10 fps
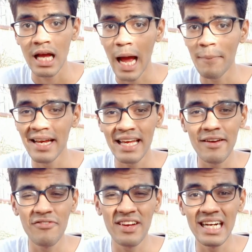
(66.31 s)
I mean,
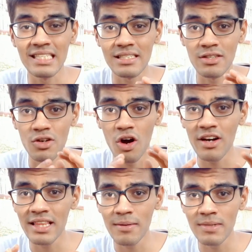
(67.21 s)
if it's
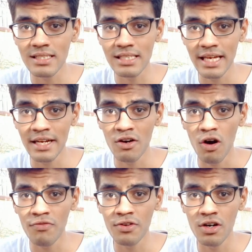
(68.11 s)
not the mistake
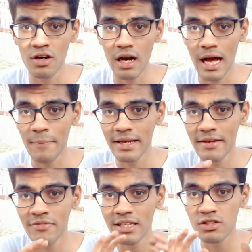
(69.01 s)
of your,
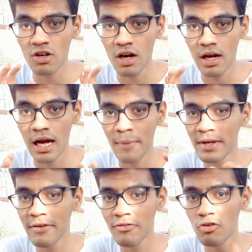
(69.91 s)

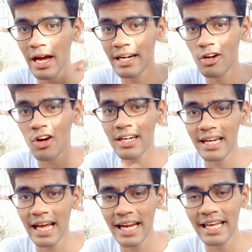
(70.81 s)
if you had not
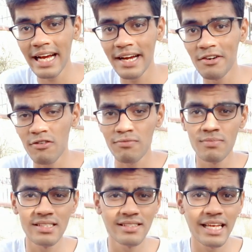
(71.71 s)
done any kind of
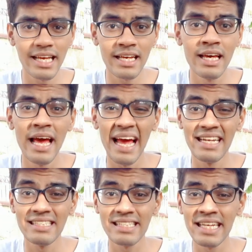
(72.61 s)
mistake
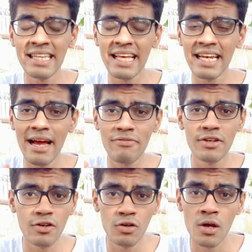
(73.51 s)
and still they
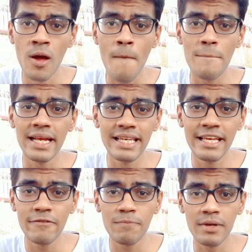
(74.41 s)
left you,
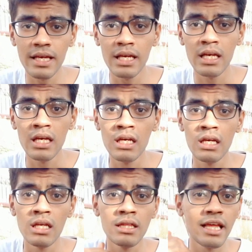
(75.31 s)
believe me,
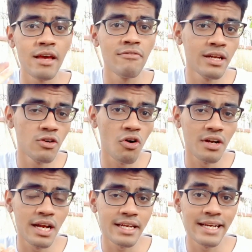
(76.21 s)
they will
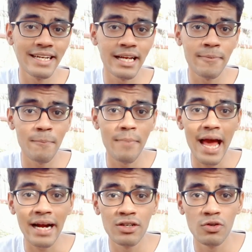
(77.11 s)
gonna return
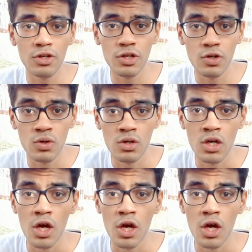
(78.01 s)
back to you.